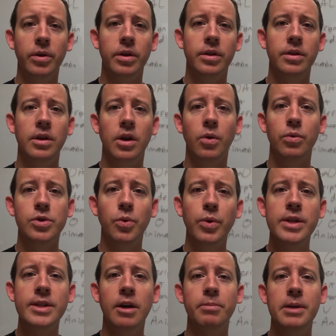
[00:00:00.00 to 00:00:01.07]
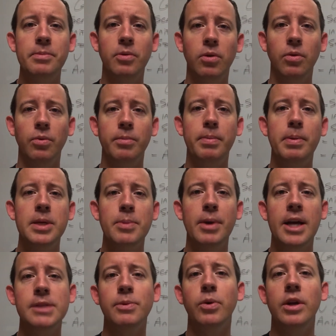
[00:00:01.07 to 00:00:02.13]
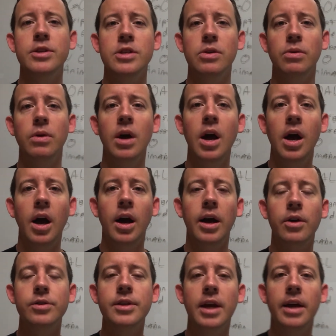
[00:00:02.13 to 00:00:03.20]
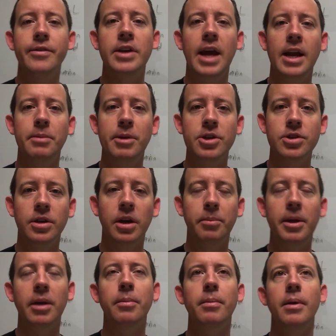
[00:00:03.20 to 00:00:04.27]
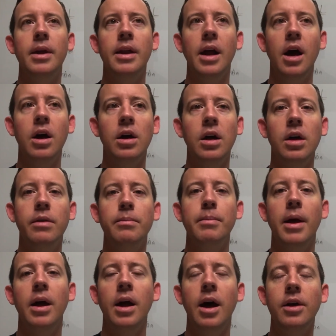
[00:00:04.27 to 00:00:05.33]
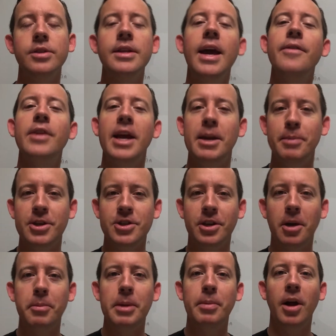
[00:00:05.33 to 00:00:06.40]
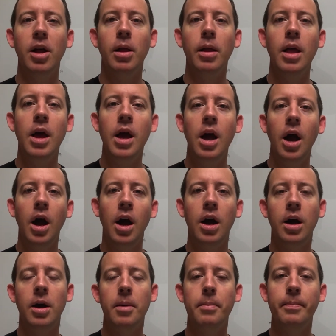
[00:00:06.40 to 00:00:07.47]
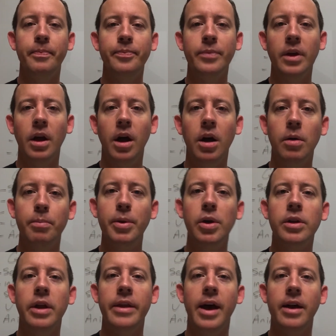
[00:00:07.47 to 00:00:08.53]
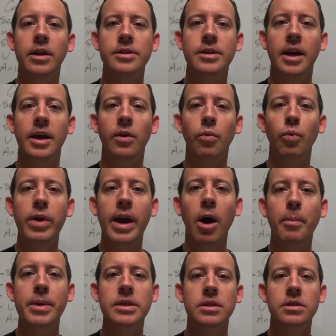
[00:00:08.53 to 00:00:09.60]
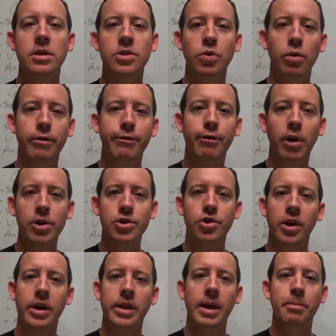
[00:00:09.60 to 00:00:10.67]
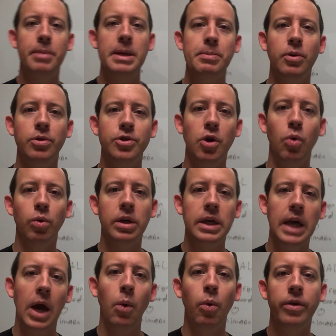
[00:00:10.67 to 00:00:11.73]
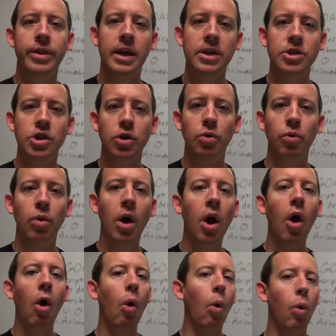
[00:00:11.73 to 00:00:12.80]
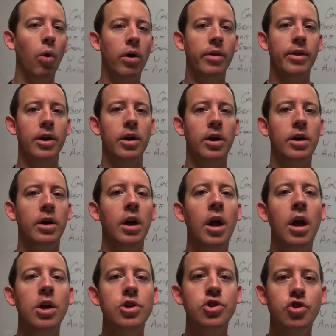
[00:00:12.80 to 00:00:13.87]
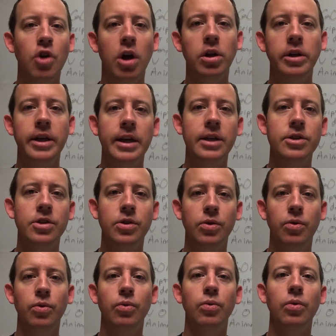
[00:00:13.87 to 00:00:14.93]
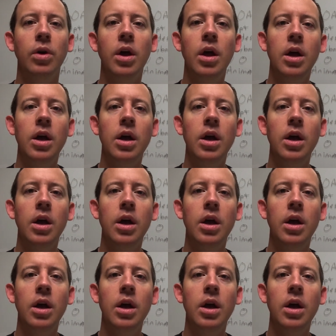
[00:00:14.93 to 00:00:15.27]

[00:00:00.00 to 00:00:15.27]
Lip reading: with, you know. So we tell people, when someone asks me what I do, I don't say I have an animation company. I'll say I have an animation company, but I'll build on that and I'll say we help businesses who are frustrated that people don't get what they do, or they're struggling to